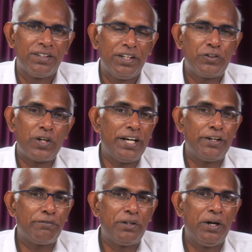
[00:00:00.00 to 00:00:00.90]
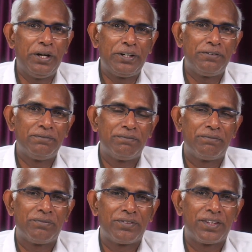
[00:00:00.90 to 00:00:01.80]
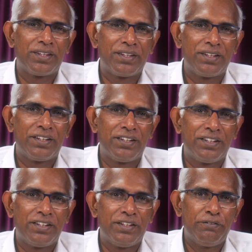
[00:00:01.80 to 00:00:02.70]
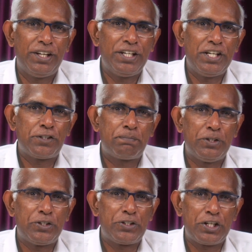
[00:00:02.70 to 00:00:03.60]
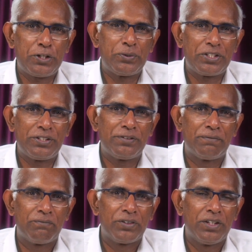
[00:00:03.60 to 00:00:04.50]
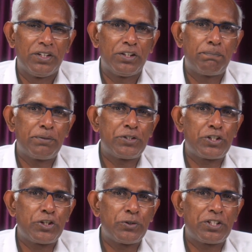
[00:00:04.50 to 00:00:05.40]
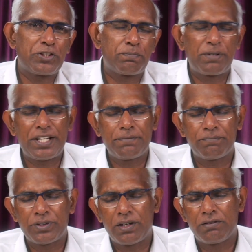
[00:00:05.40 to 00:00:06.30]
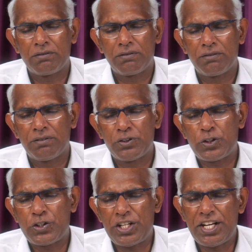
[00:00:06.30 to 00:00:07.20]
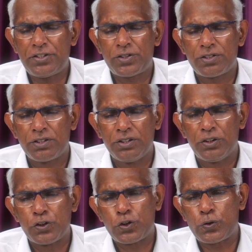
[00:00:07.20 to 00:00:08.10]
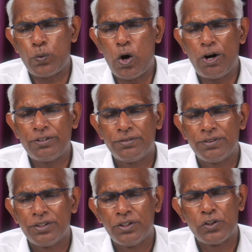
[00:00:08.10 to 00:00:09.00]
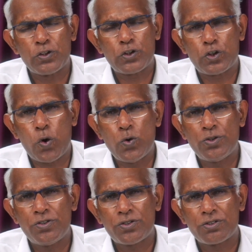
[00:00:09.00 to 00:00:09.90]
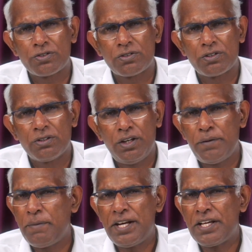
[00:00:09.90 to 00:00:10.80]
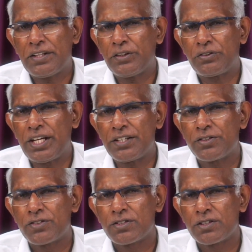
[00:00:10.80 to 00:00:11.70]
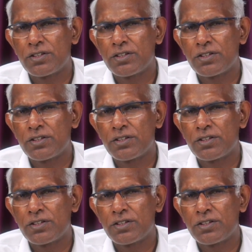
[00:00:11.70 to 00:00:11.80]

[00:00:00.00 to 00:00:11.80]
A child of God, when he is persecuted, the persecutors bring sticks, sword, stones, and many other things.